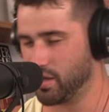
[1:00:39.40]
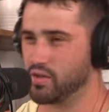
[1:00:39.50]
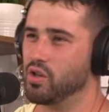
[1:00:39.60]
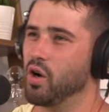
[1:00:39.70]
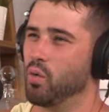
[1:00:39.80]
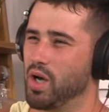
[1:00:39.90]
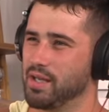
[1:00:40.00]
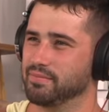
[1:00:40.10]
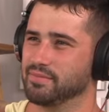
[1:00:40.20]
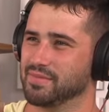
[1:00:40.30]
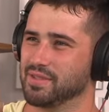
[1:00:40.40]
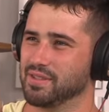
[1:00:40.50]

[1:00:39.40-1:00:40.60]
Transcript: You know what?